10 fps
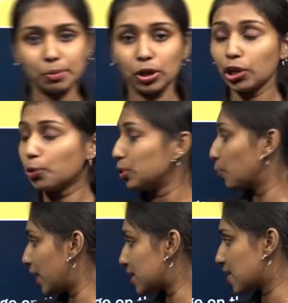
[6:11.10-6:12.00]
about
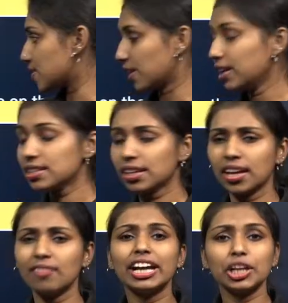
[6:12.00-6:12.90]
nuclear charge, right?
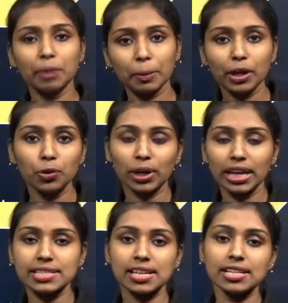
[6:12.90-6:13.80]
What do you mean by
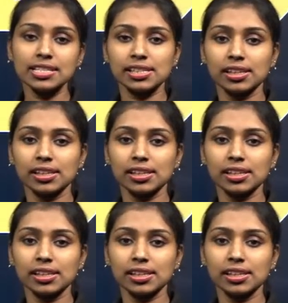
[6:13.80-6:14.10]
nuclear charge?